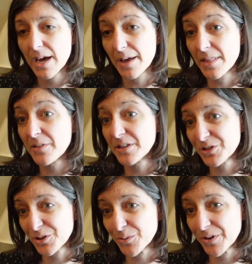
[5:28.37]
And now
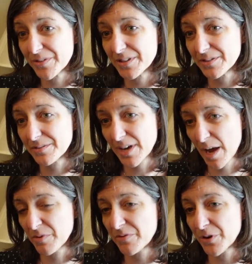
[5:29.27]
this year, we're in this
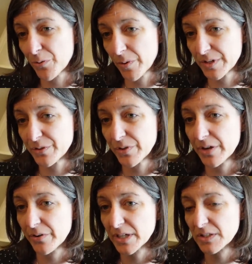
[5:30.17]
time of year where we do the
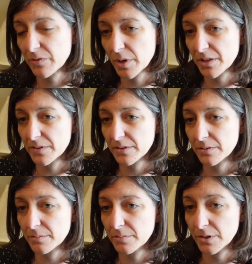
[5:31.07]
hearings from all of
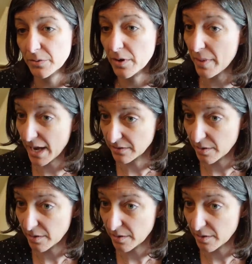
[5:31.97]
the, you know, combatant